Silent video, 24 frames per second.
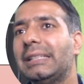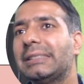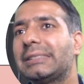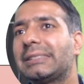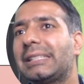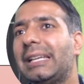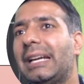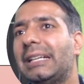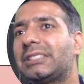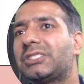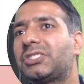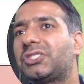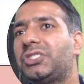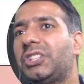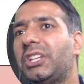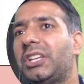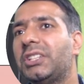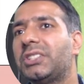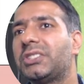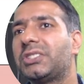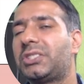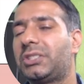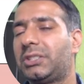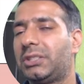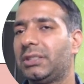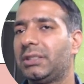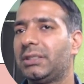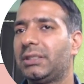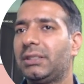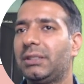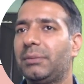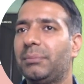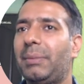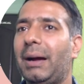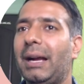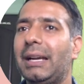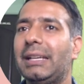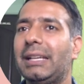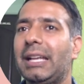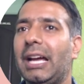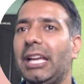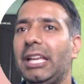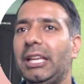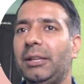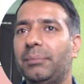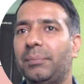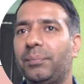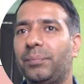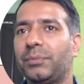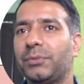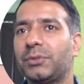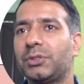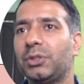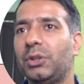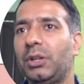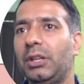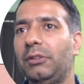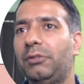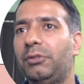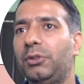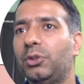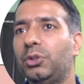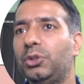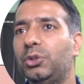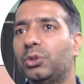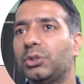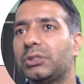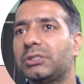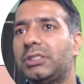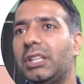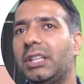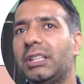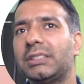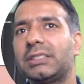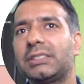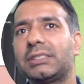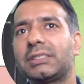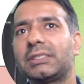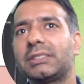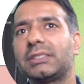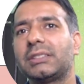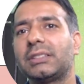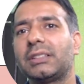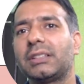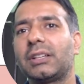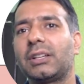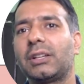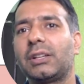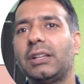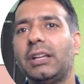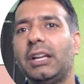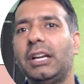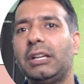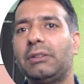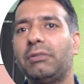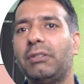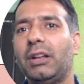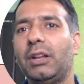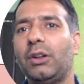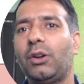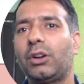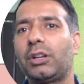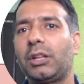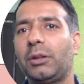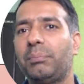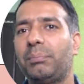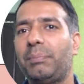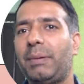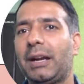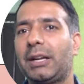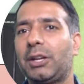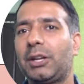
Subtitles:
things gets changed by time. So if you use this, it will not